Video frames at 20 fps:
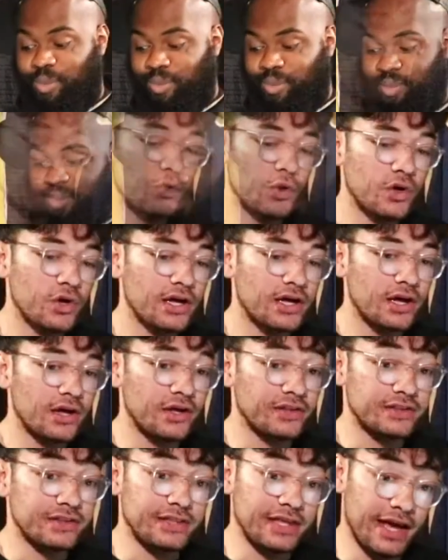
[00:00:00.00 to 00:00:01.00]
Well,
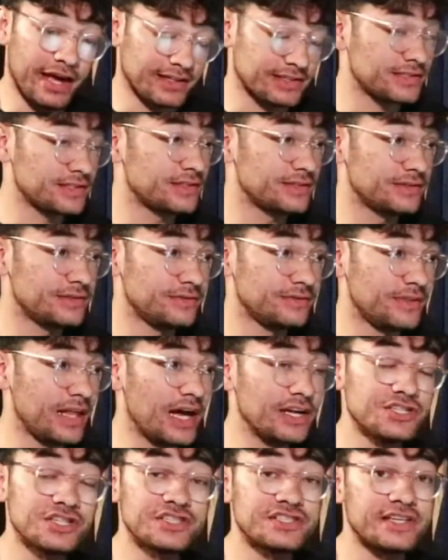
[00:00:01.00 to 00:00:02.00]
yes.
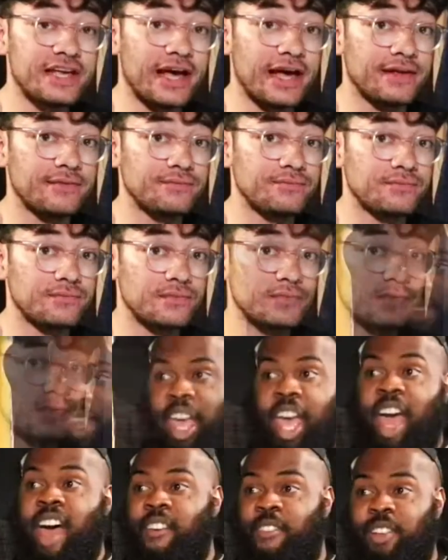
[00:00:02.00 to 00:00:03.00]
Not just that.
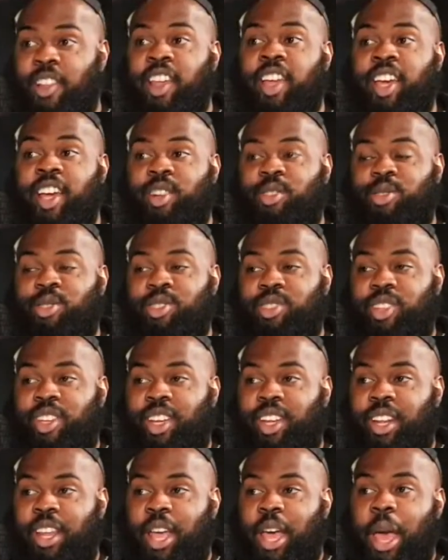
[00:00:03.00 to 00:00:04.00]
I was going to
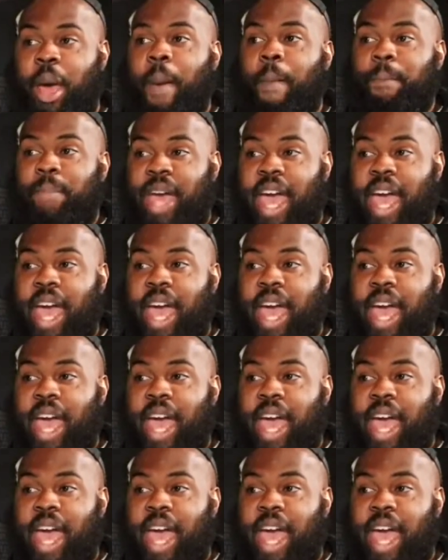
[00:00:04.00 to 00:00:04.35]
bring up the Heat.